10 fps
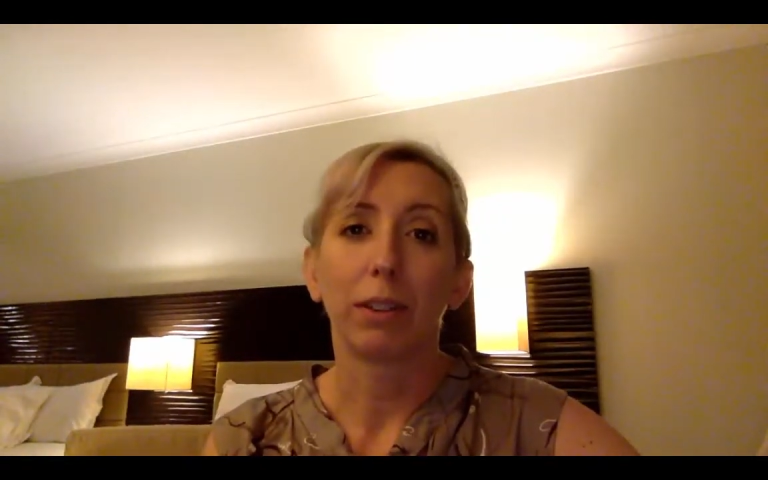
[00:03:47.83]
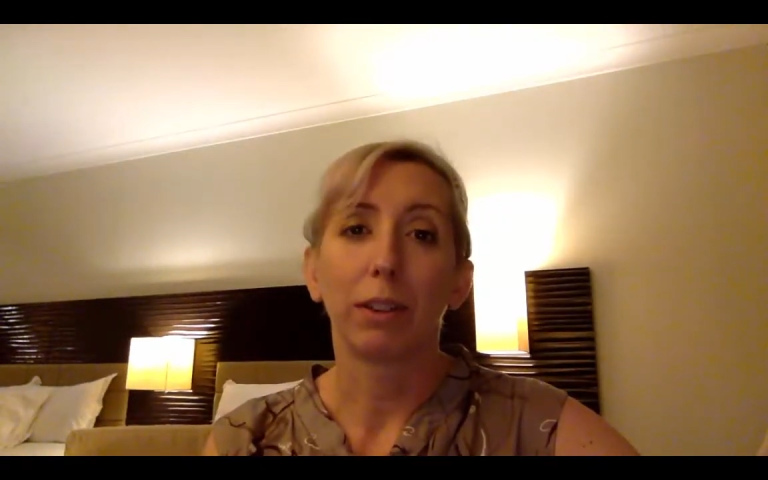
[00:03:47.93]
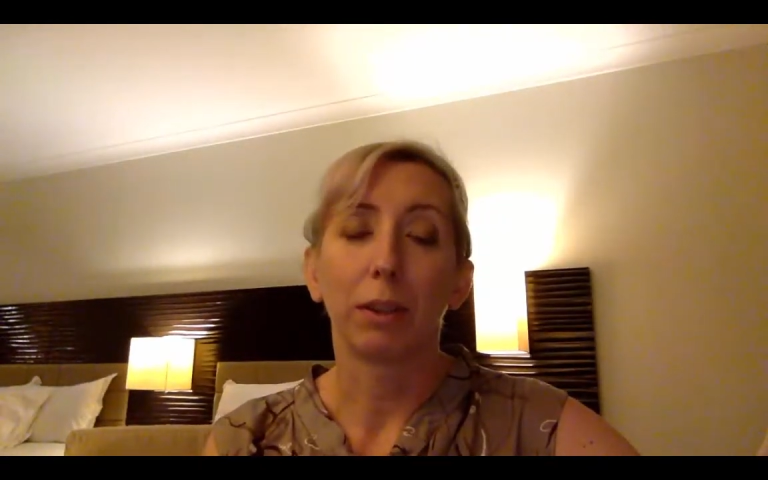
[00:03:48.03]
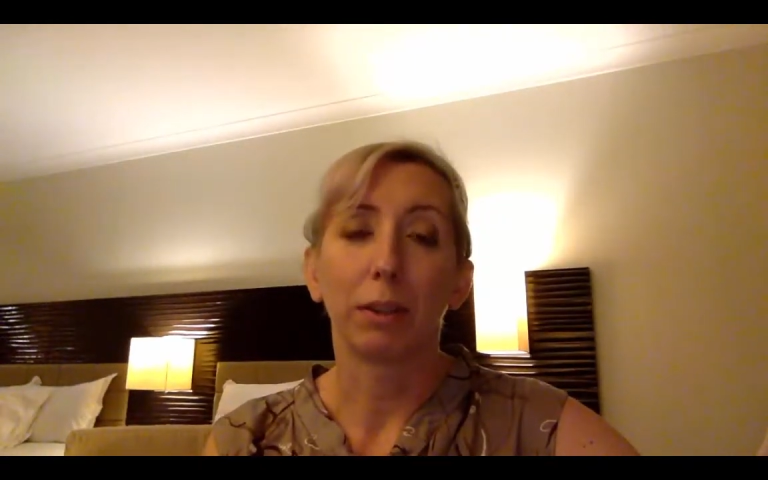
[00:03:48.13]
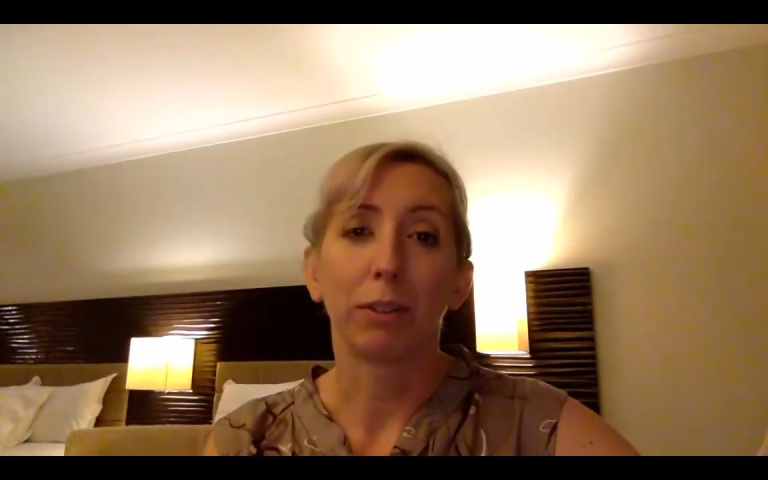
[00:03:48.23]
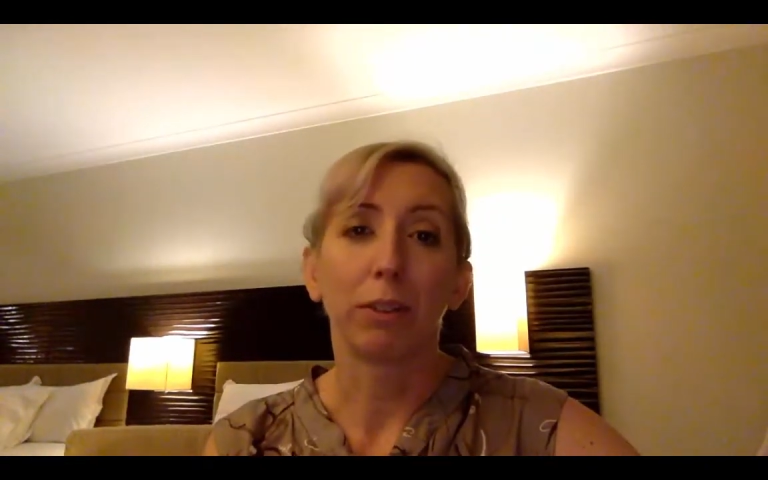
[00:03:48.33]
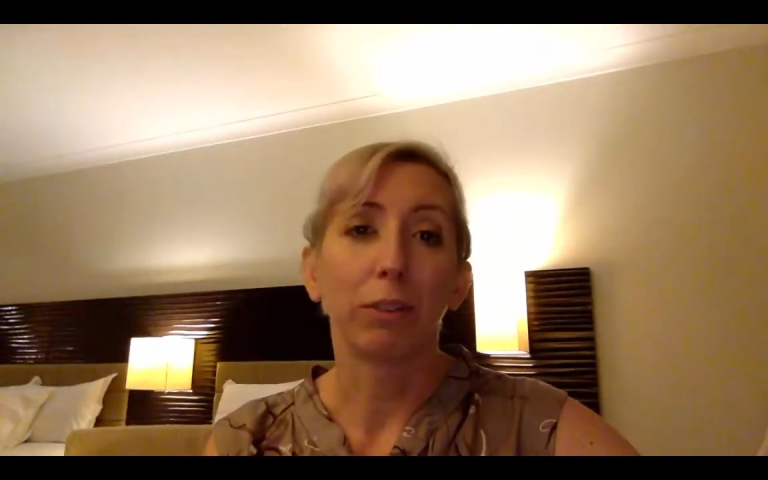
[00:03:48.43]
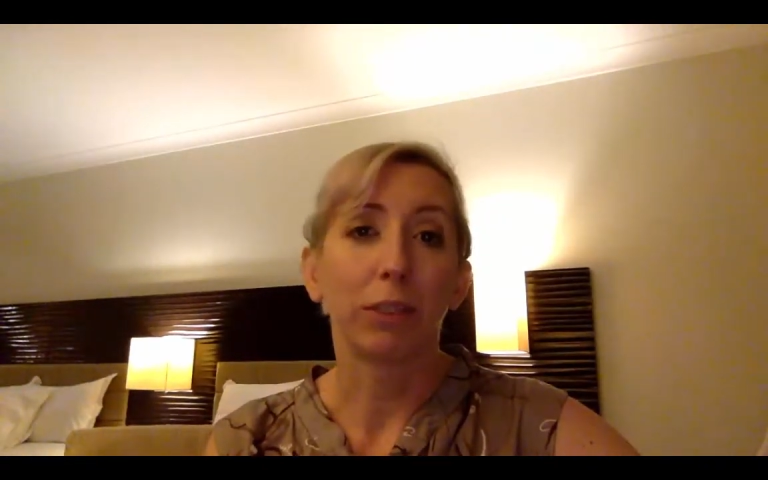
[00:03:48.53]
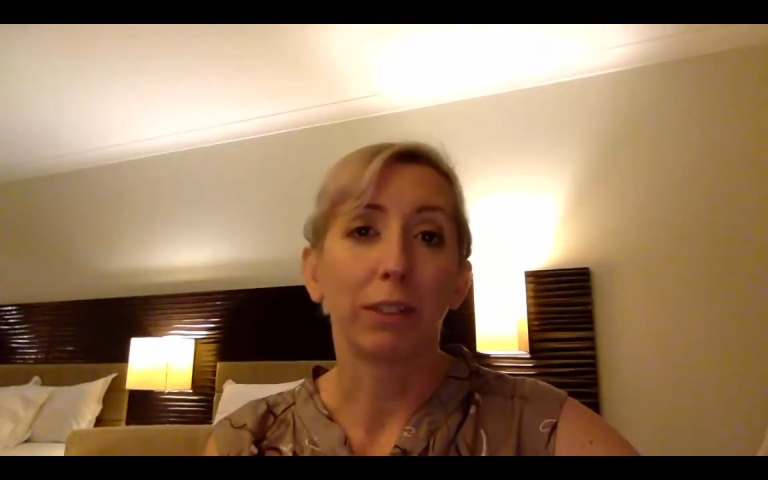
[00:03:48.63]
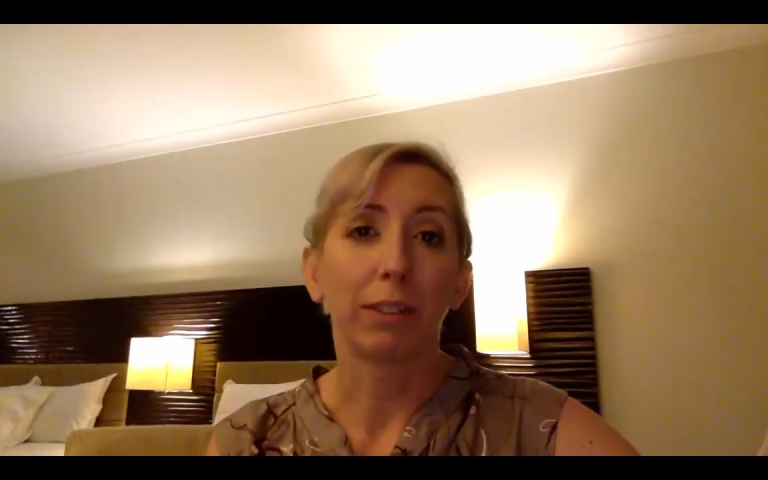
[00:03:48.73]
a
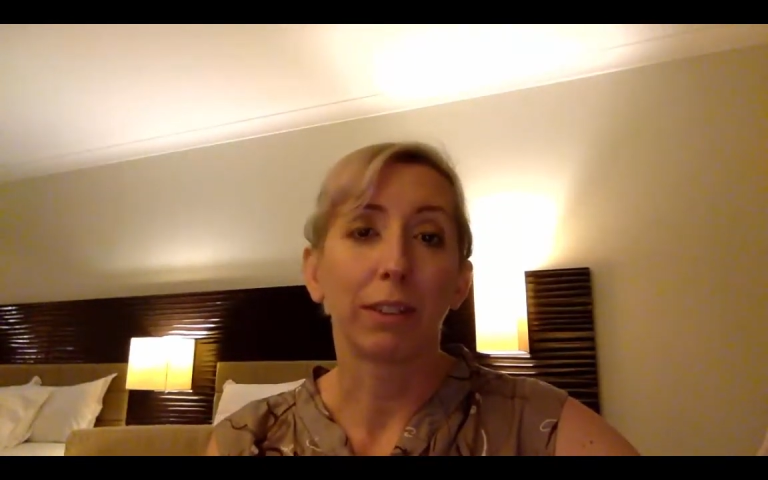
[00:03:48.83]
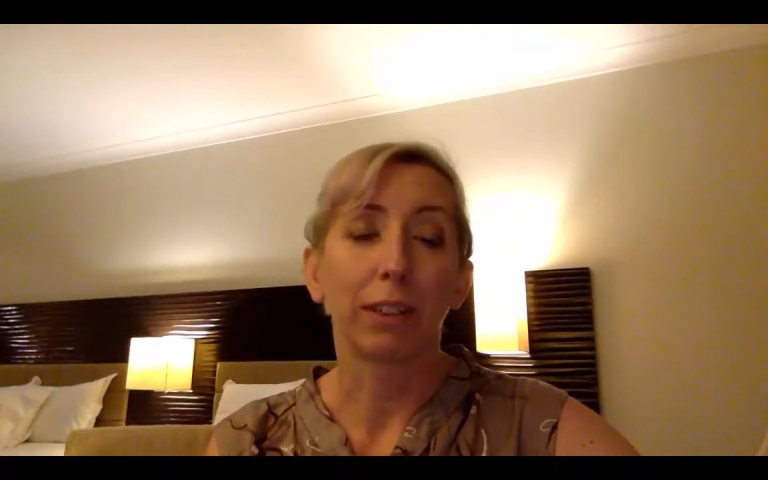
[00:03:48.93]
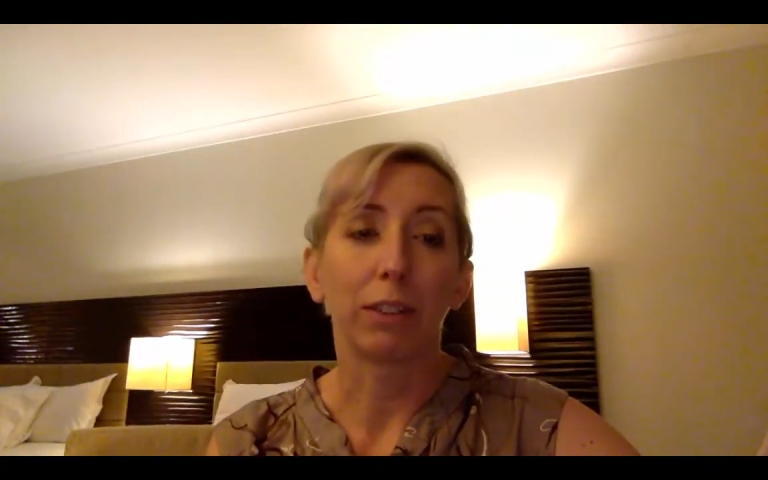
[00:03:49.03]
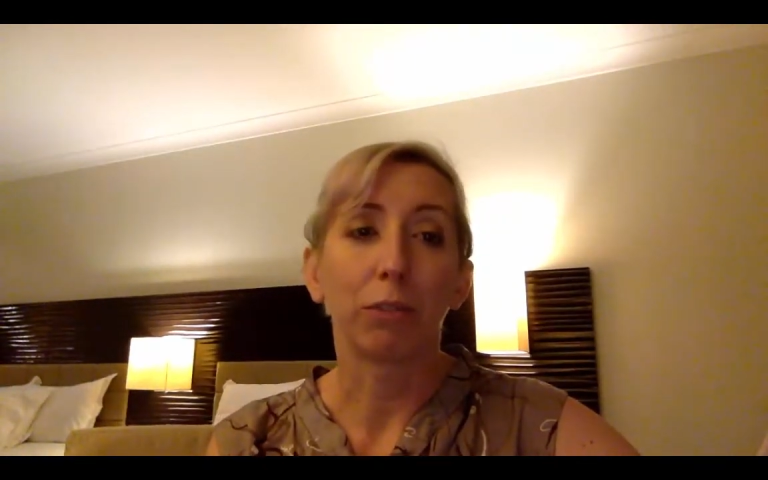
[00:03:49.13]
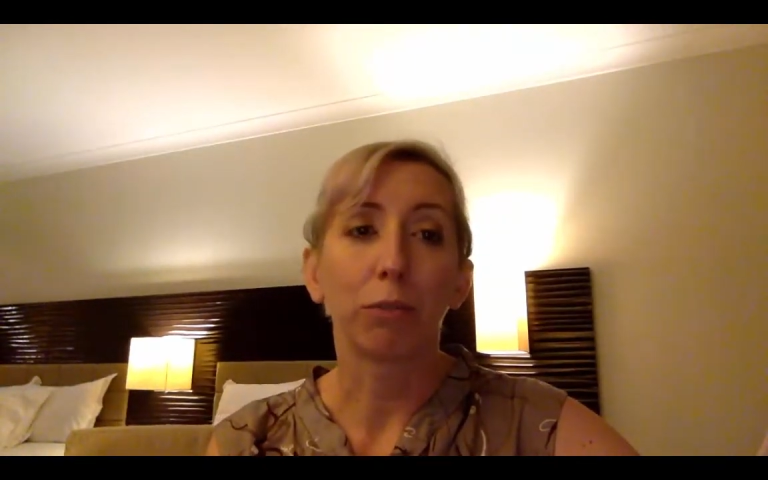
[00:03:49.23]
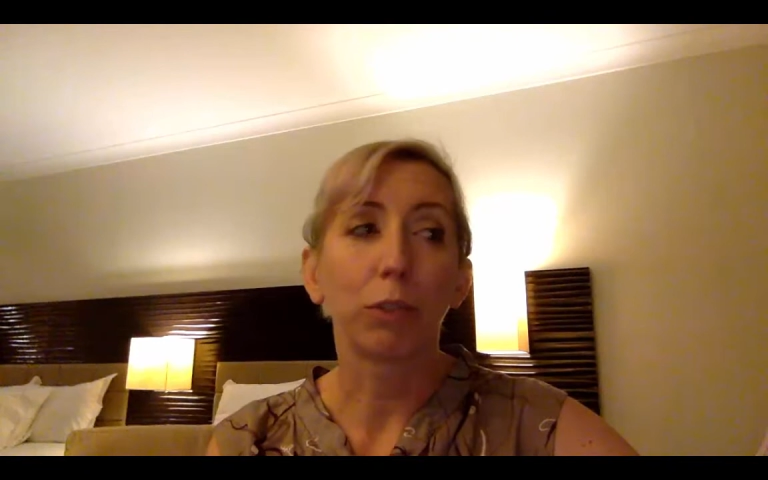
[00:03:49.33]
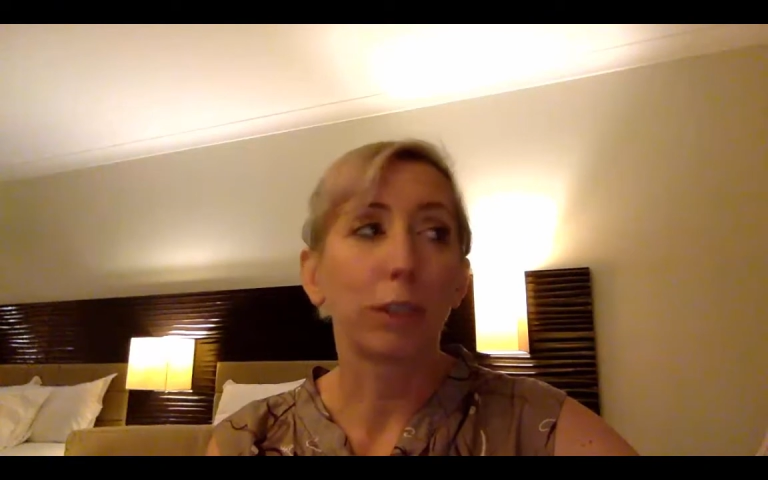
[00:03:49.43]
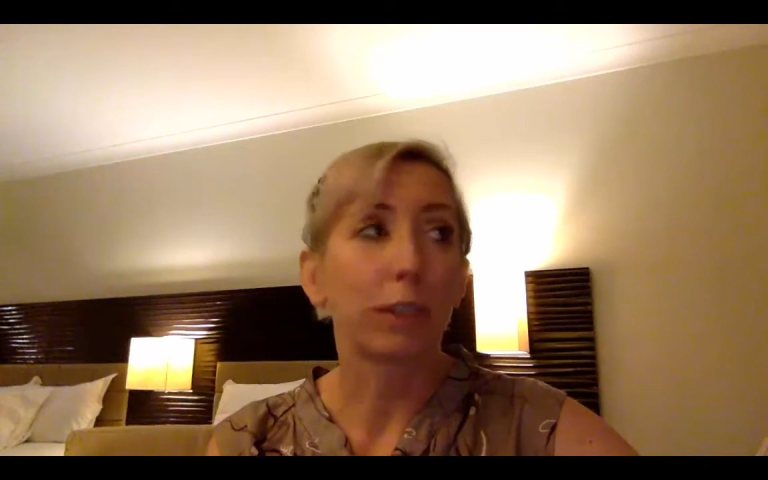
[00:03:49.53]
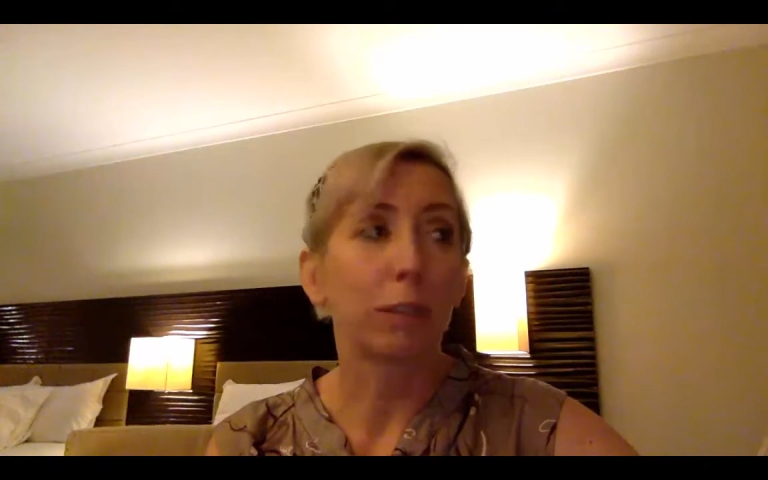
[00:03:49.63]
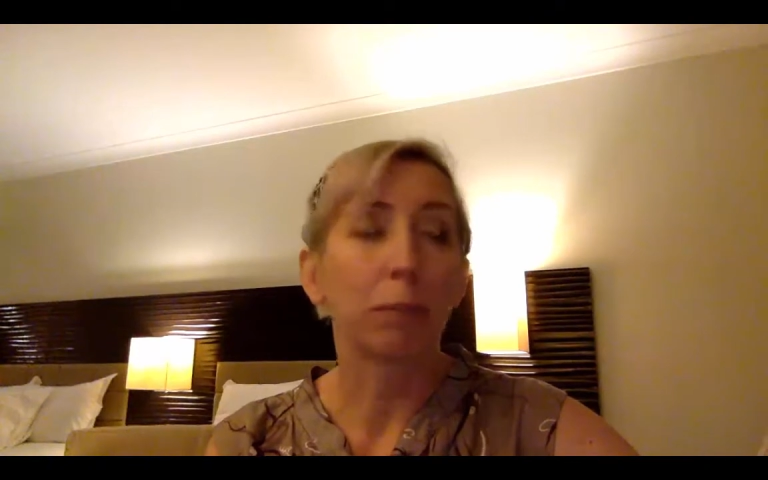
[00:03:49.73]
service that is
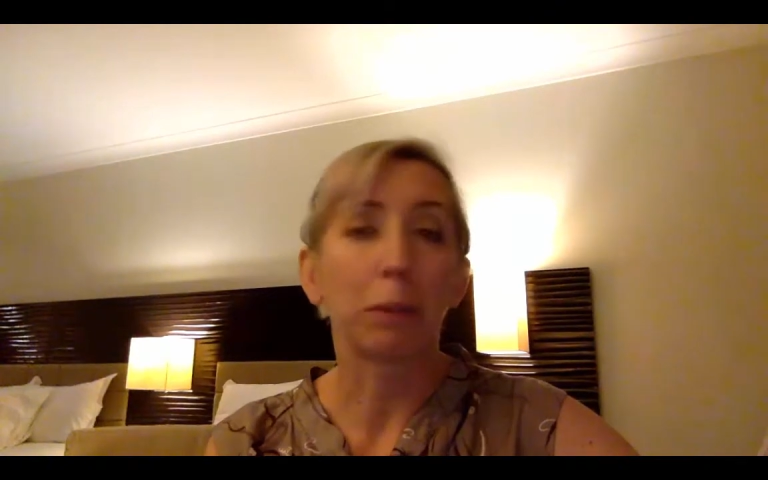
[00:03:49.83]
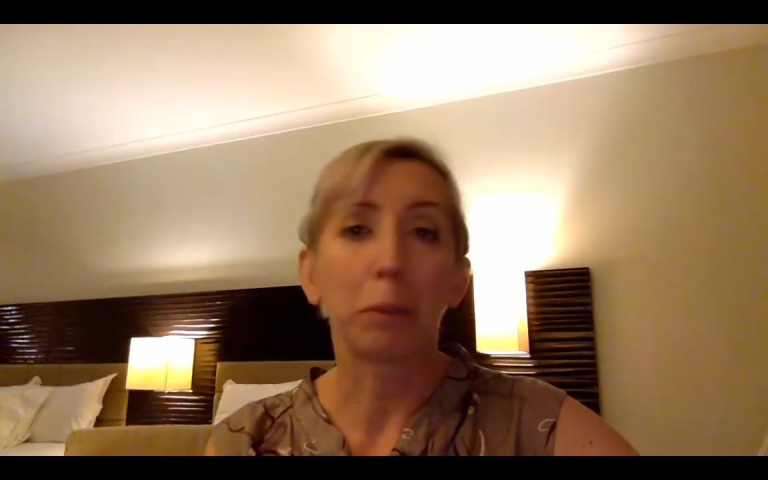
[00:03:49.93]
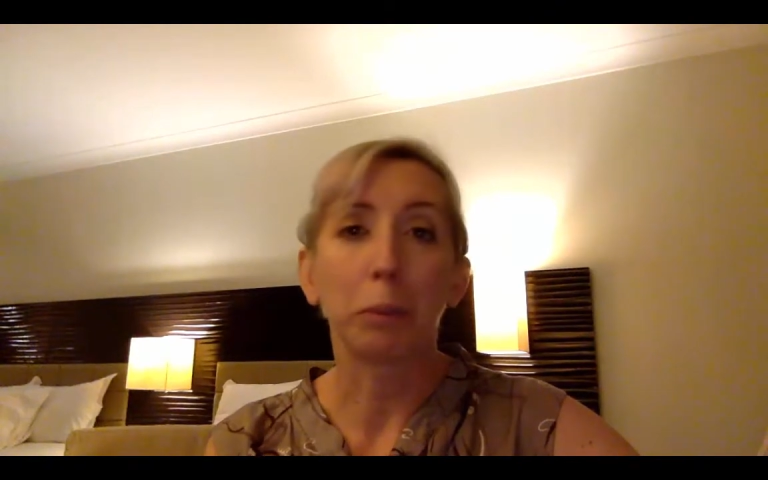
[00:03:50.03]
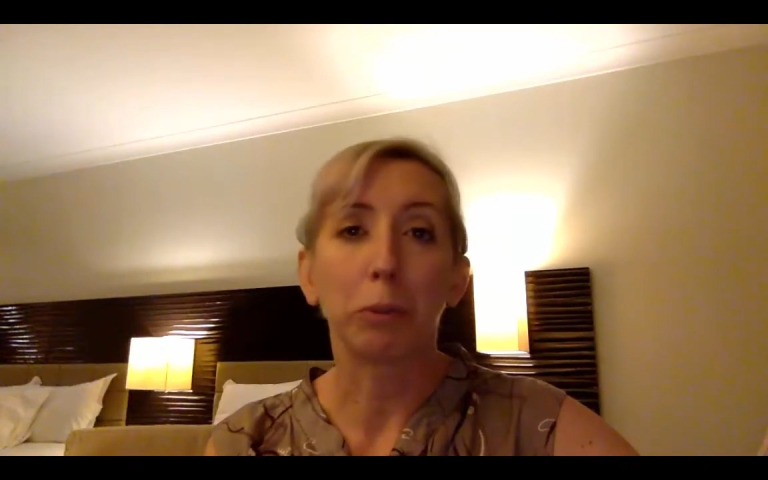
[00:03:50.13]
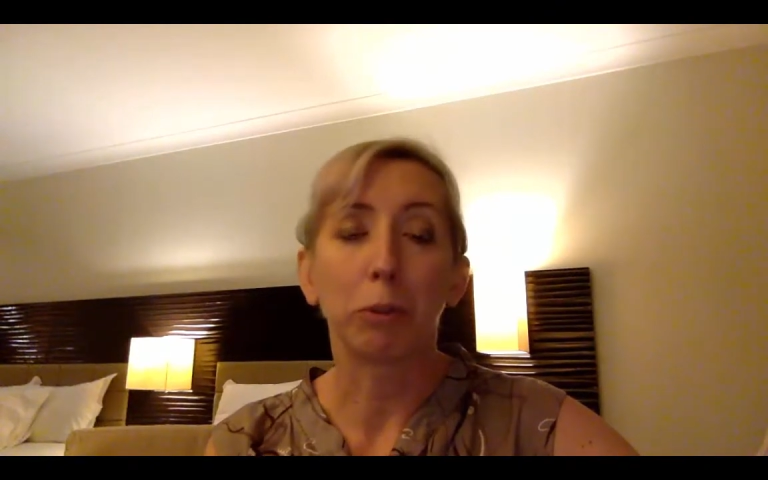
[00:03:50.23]
really going to make people